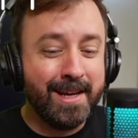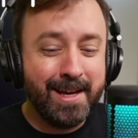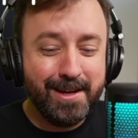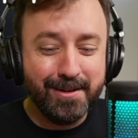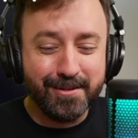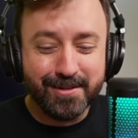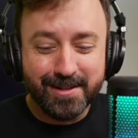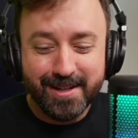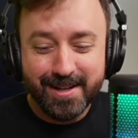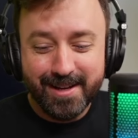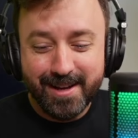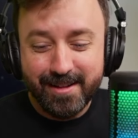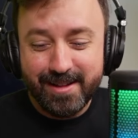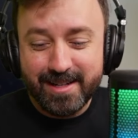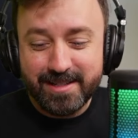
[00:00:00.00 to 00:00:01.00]
deal.
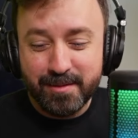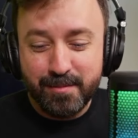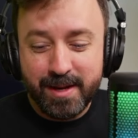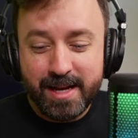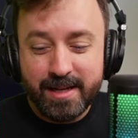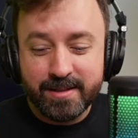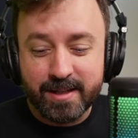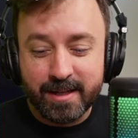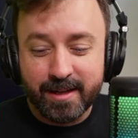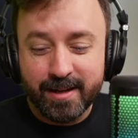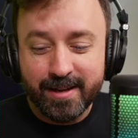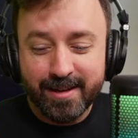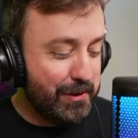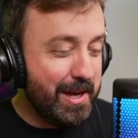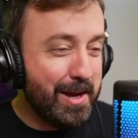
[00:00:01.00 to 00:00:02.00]
That's amazing.
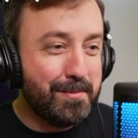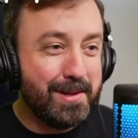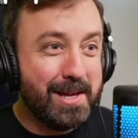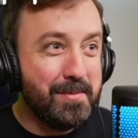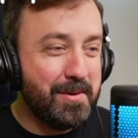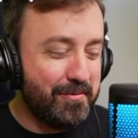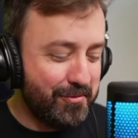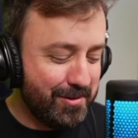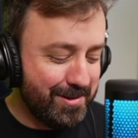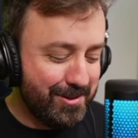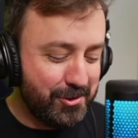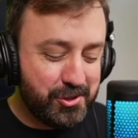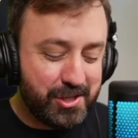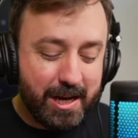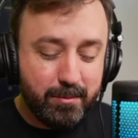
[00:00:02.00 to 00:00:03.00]
You can't blame me for a
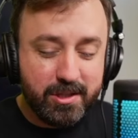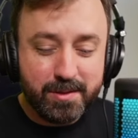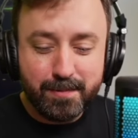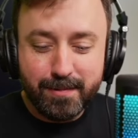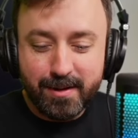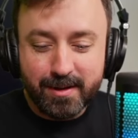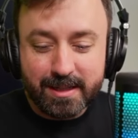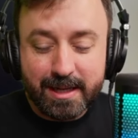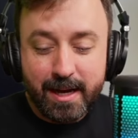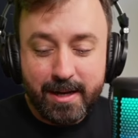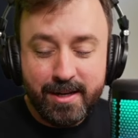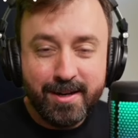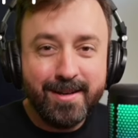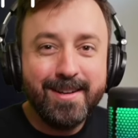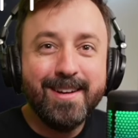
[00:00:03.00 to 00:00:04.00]
little shameless plug, can
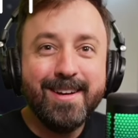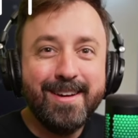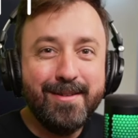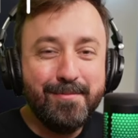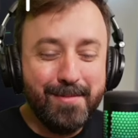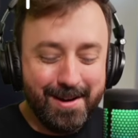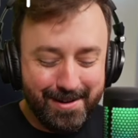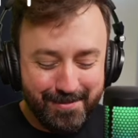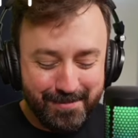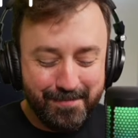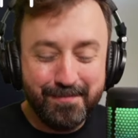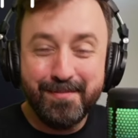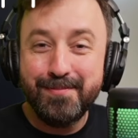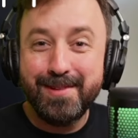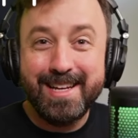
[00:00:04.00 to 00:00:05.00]
you?
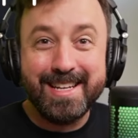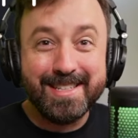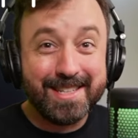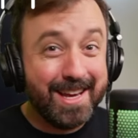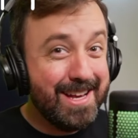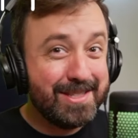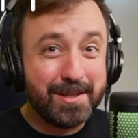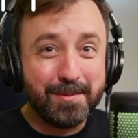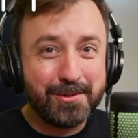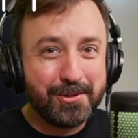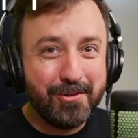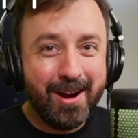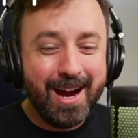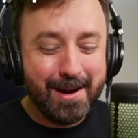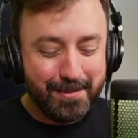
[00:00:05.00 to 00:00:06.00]
Please
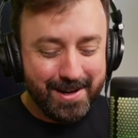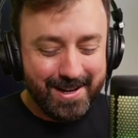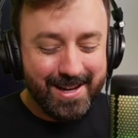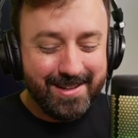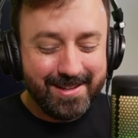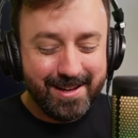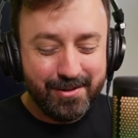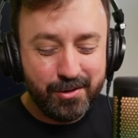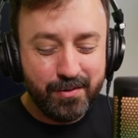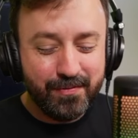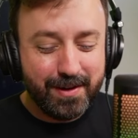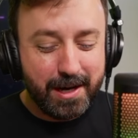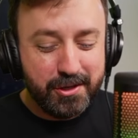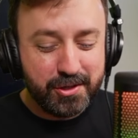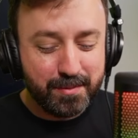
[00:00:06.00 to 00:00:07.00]
subscribe and hit that
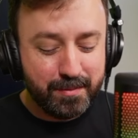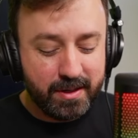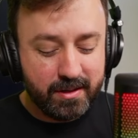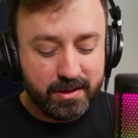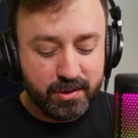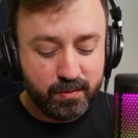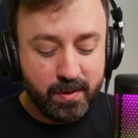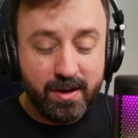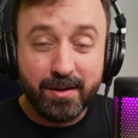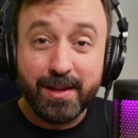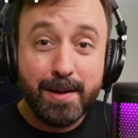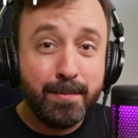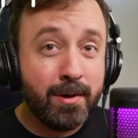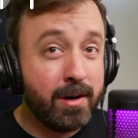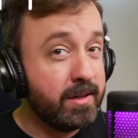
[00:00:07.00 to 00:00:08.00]
notification bell as well.
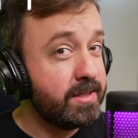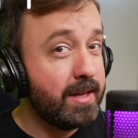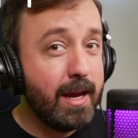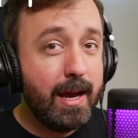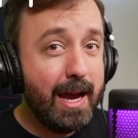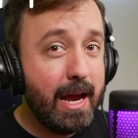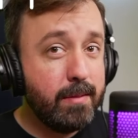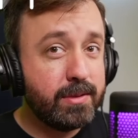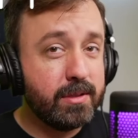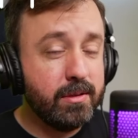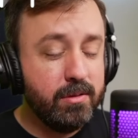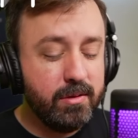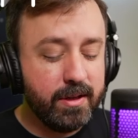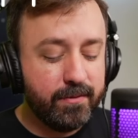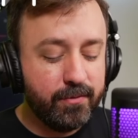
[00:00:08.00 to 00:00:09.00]
That part's
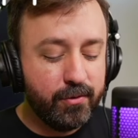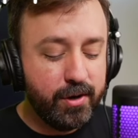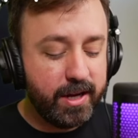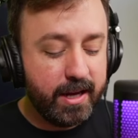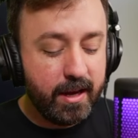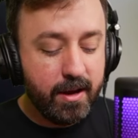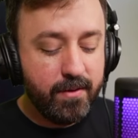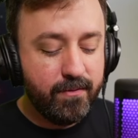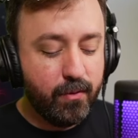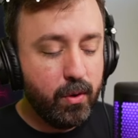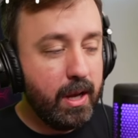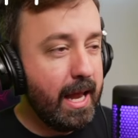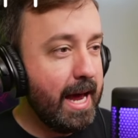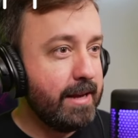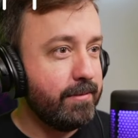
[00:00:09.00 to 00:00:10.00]
absolutely free for
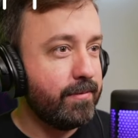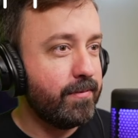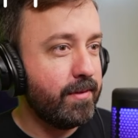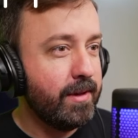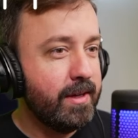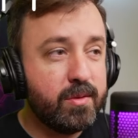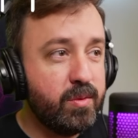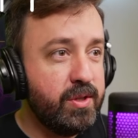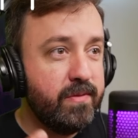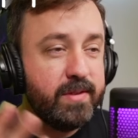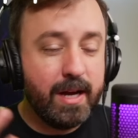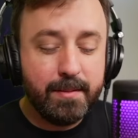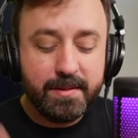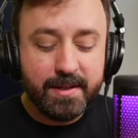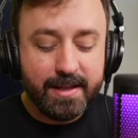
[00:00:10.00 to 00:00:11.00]
life. So once you've
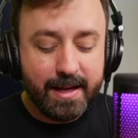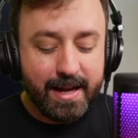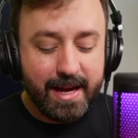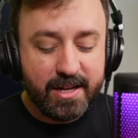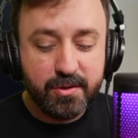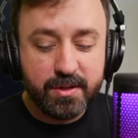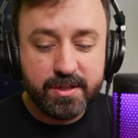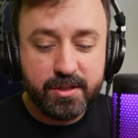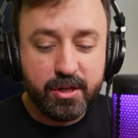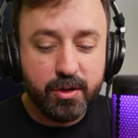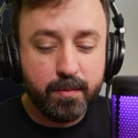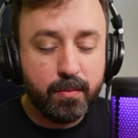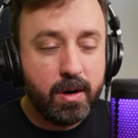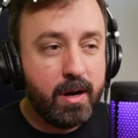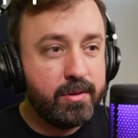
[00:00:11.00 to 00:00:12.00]
typed in that address to your
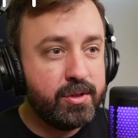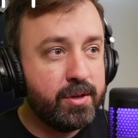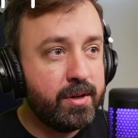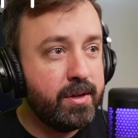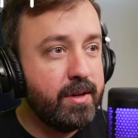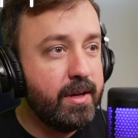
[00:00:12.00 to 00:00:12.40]
browser,